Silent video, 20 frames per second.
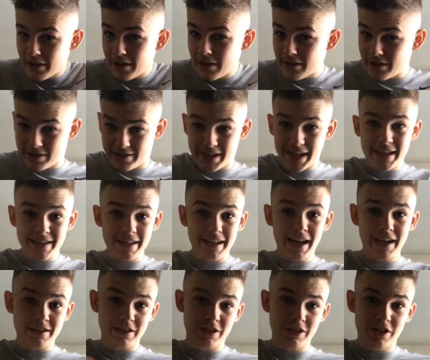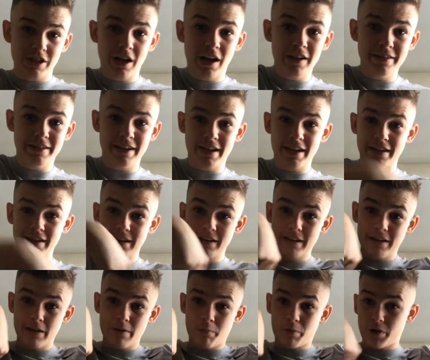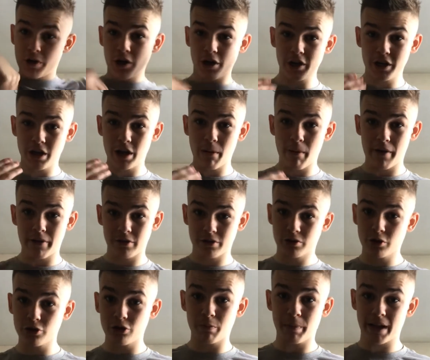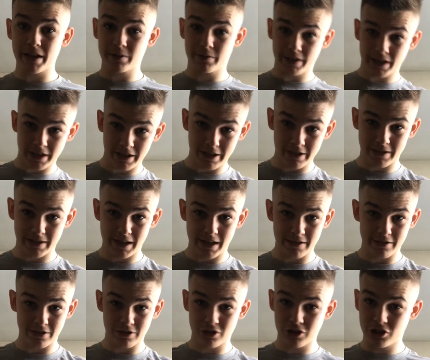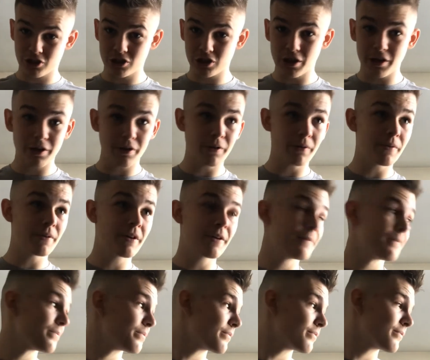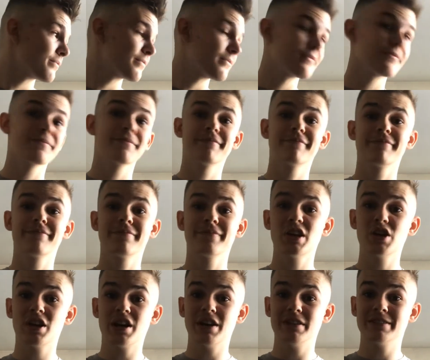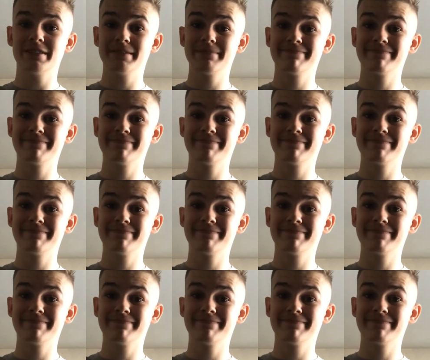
The season hasn't started. We're not going to know whether it's good or bad till the end of the season. So, who knows?